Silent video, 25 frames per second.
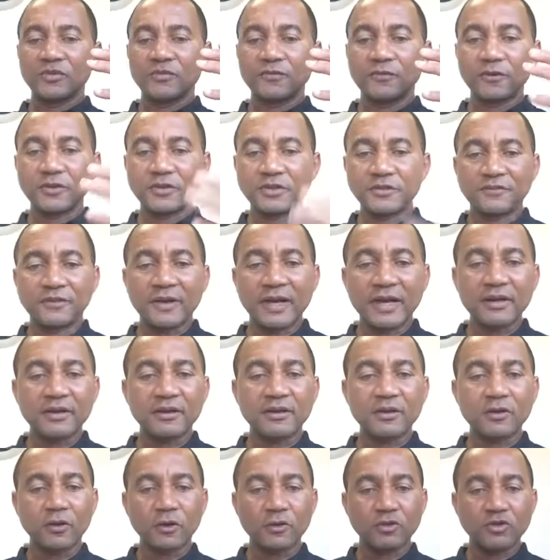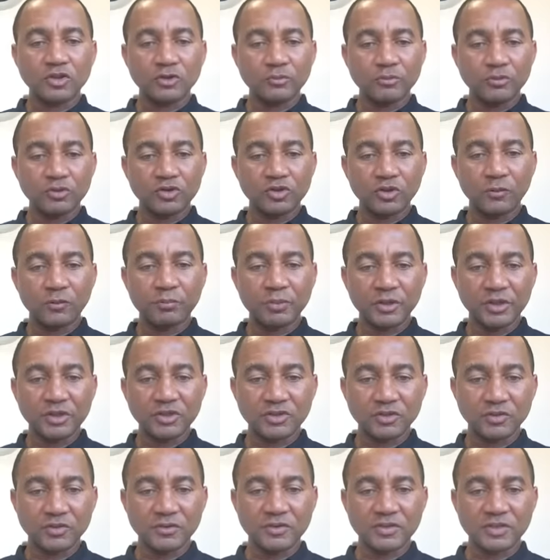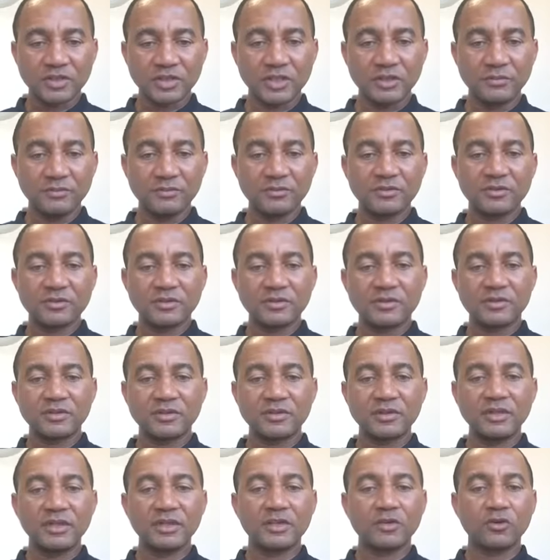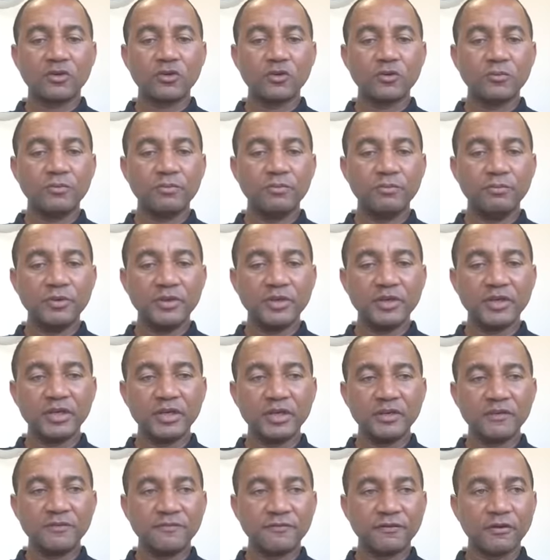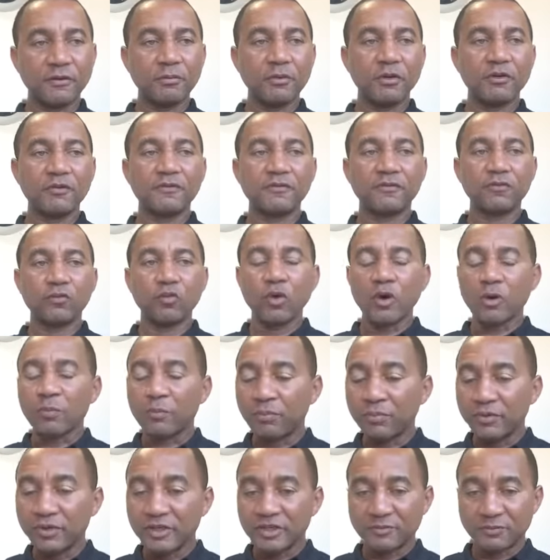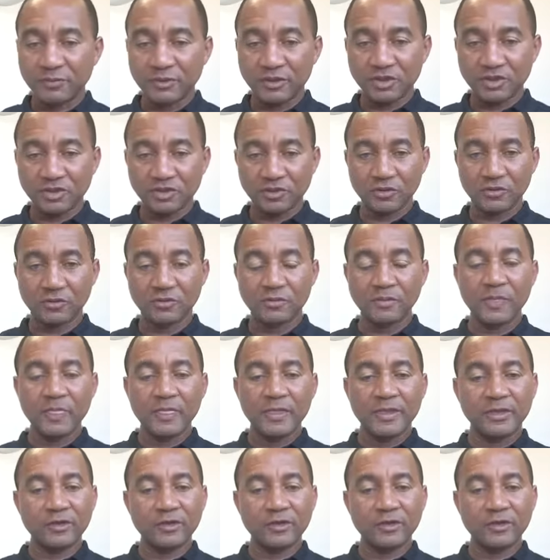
for defined contribution pension schemes, it could be in the form of workplace pension,